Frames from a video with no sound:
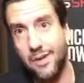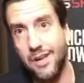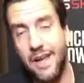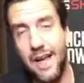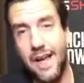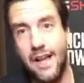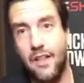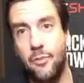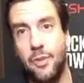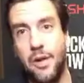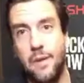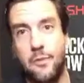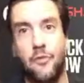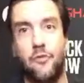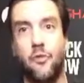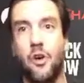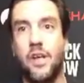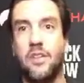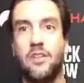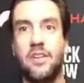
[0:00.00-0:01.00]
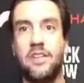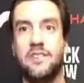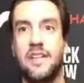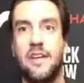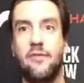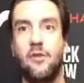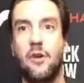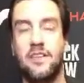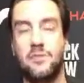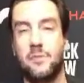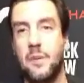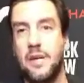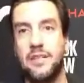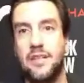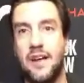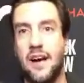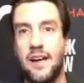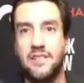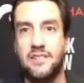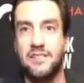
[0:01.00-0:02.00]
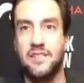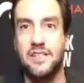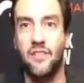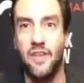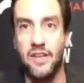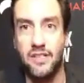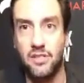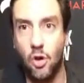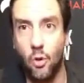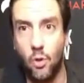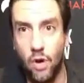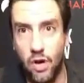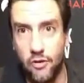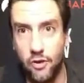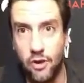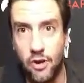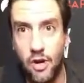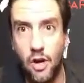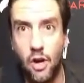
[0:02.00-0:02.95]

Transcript: And Alabama, frankly, has never has been a dynasty like no other.